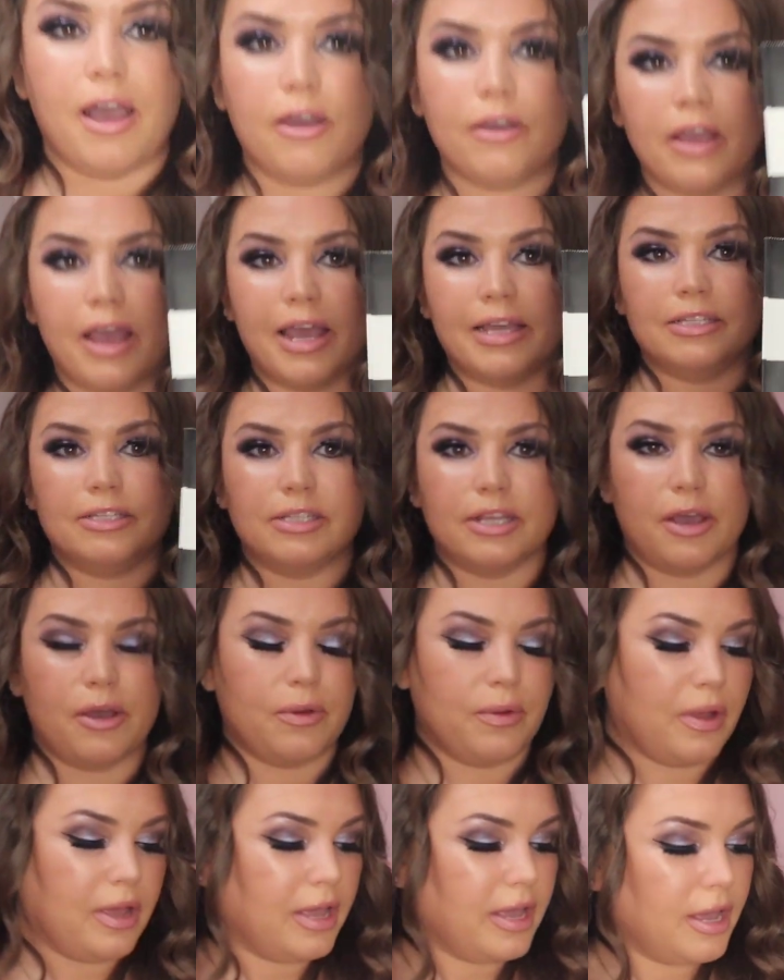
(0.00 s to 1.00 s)
Okay,
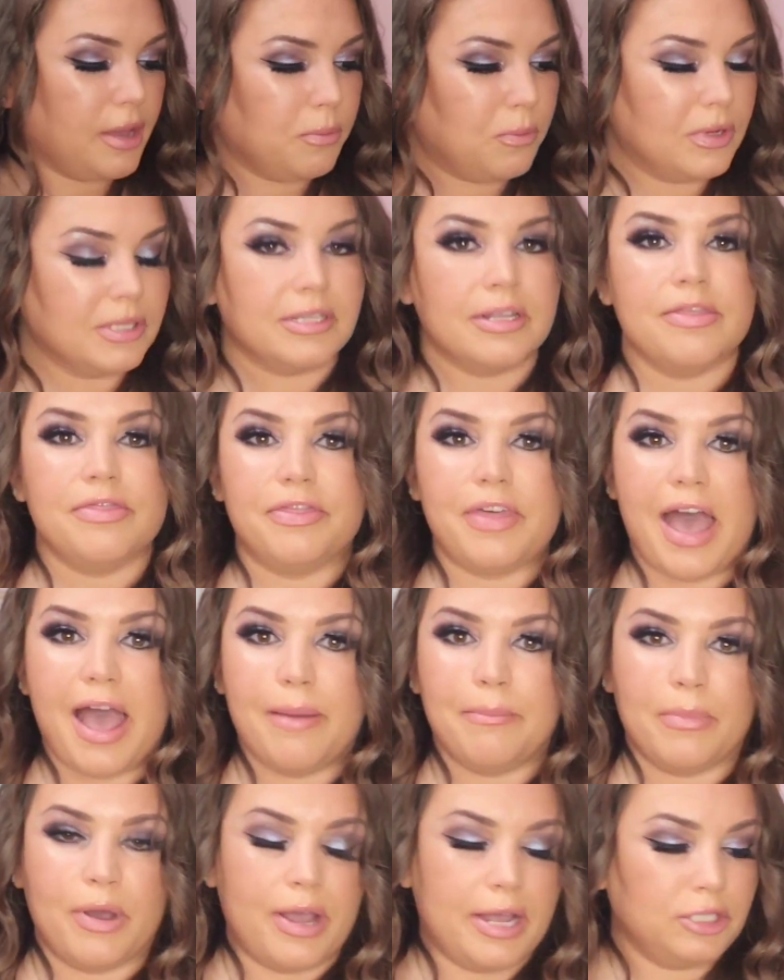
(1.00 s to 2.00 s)
so wasn't
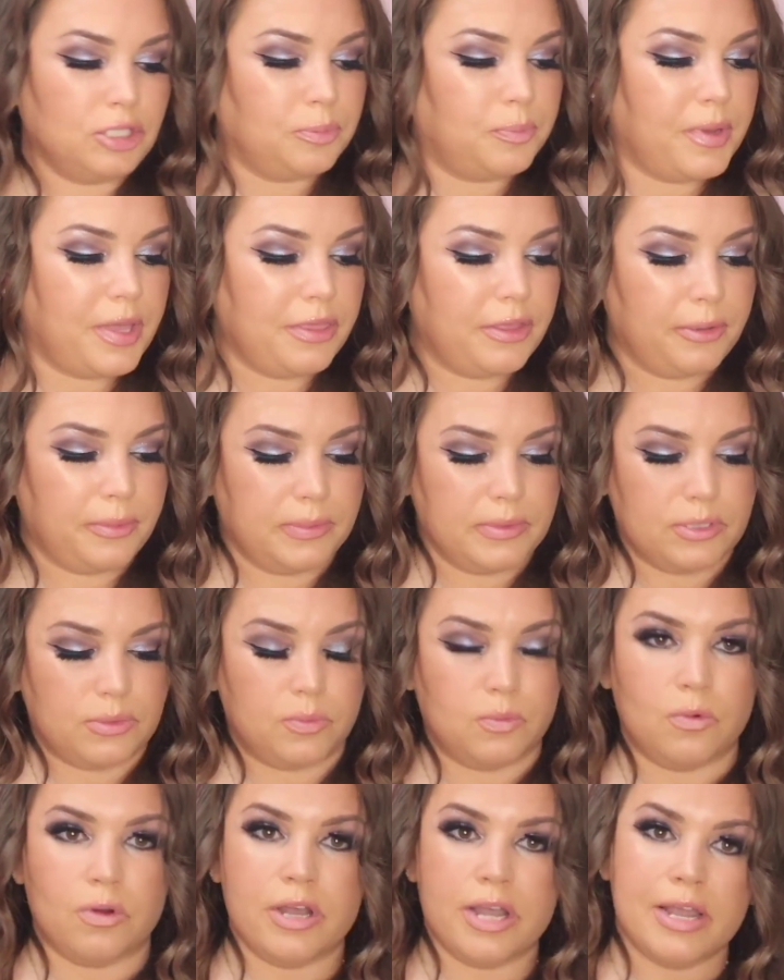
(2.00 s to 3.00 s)
that much, but there was
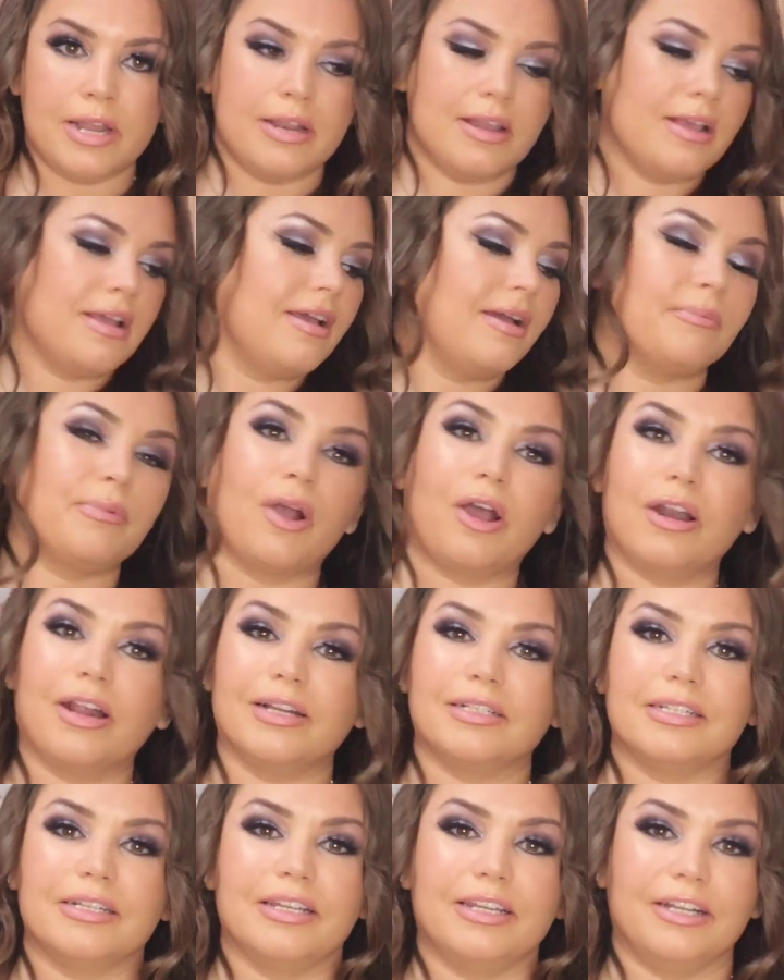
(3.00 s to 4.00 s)
one
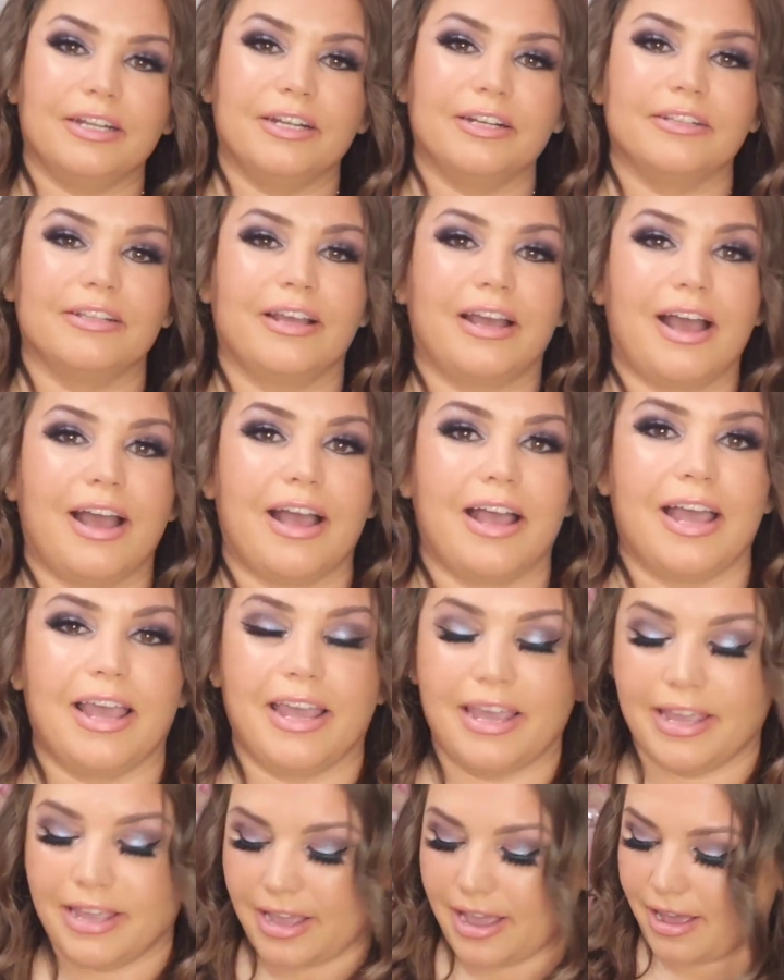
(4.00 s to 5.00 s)
product in here that
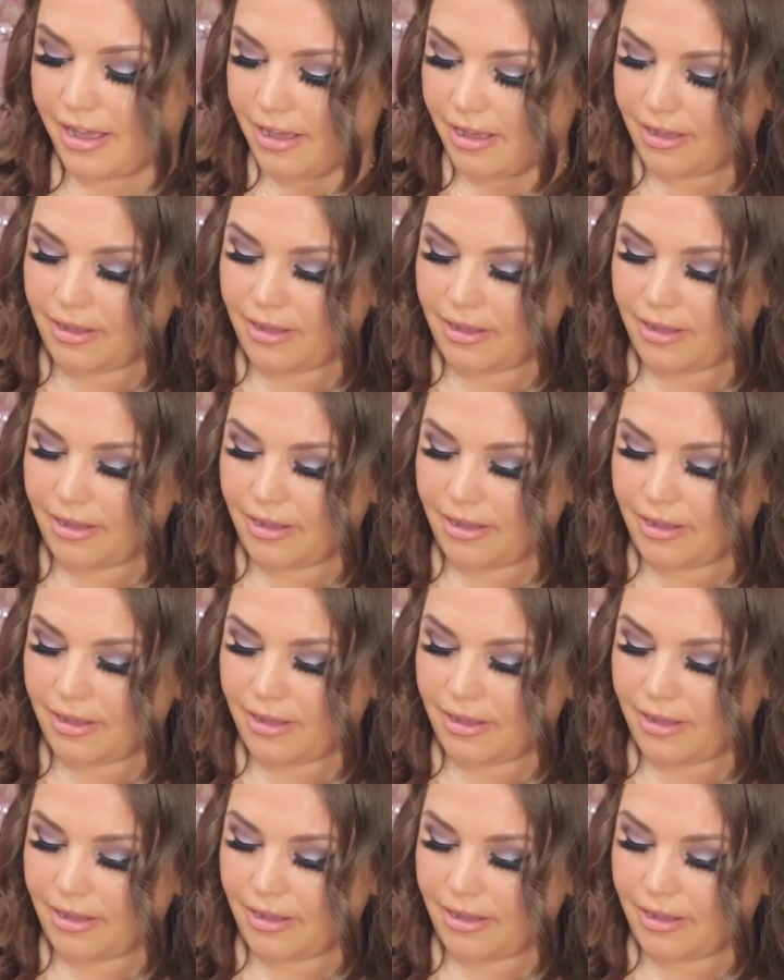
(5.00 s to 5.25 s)
I